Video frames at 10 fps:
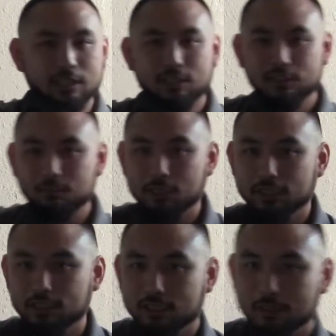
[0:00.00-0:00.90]
out their
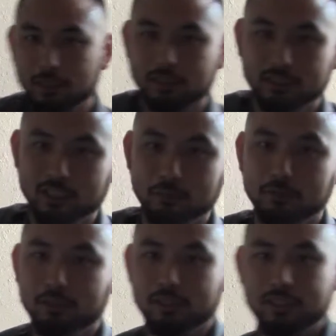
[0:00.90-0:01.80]
partners because their
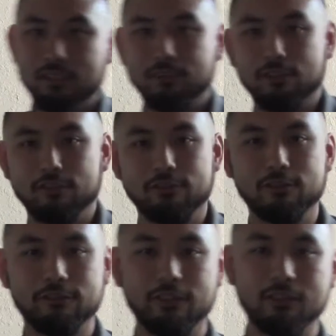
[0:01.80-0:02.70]
elbow is out, 4
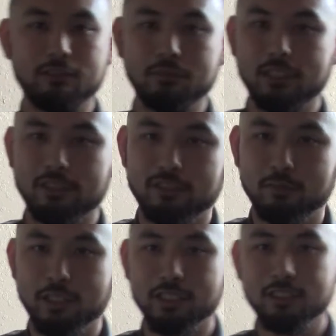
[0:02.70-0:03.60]
feet inside of their
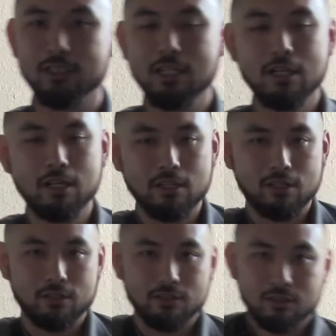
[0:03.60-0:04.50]
bodies.
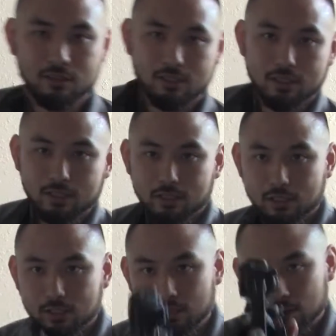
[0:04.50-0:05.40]
Just
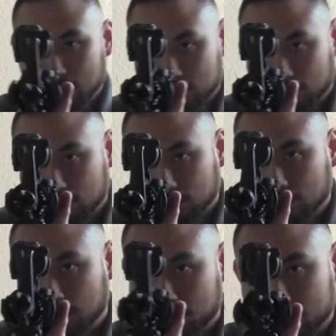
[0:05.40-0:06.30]

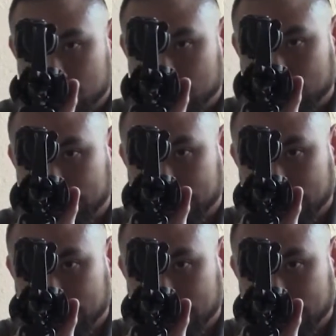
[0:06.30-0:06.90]
keep it in your body.